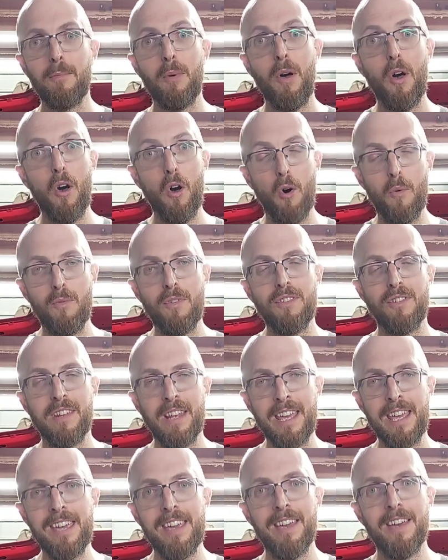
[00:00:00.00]
But
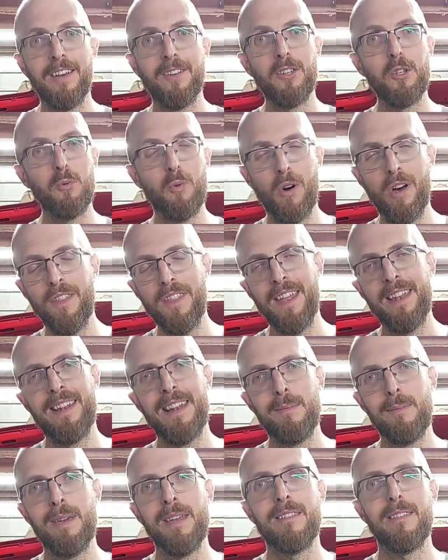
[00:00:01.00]
obviously, you are then
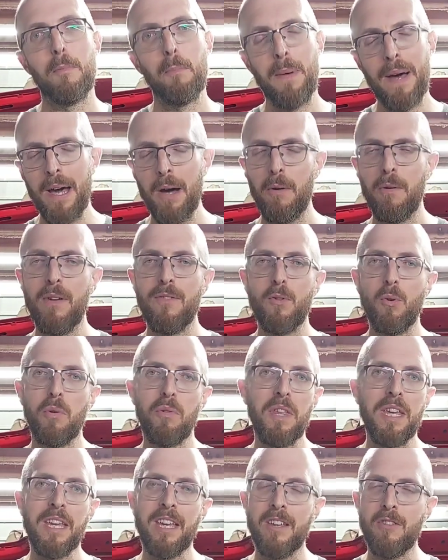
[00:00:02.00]
limited to power. If you're
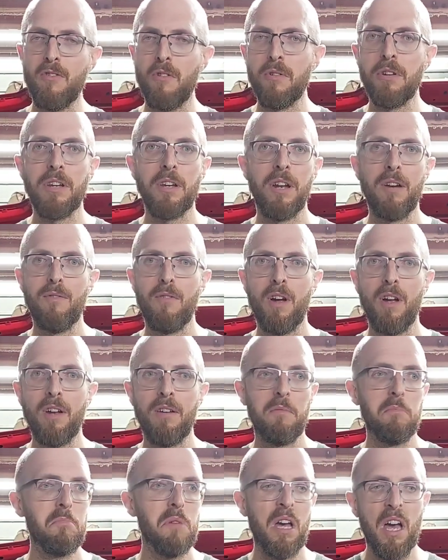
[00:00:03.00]
thinking you're only going to
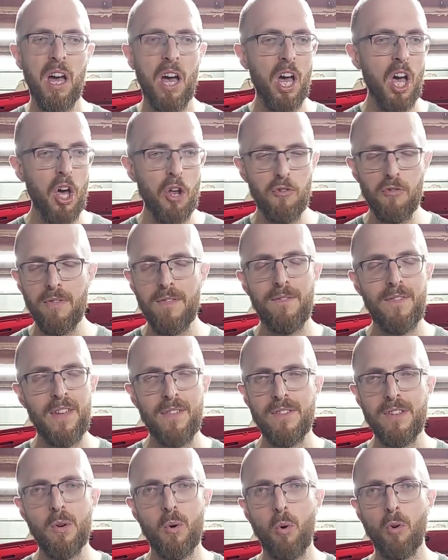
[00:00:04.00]
run
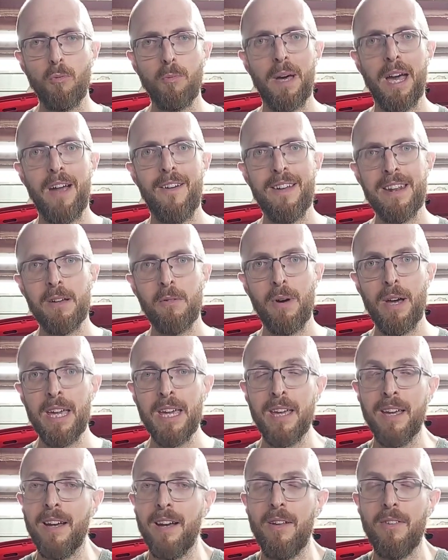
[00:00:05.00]
150 horsepower anyway,
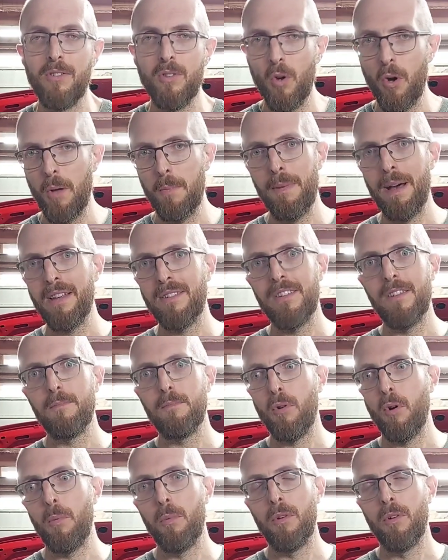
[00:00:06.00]
not a massive
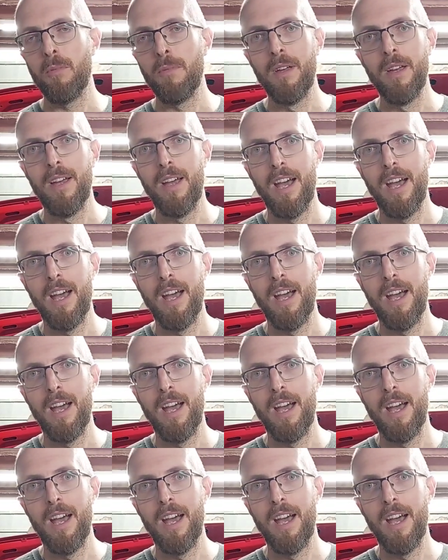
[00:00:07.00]
problem.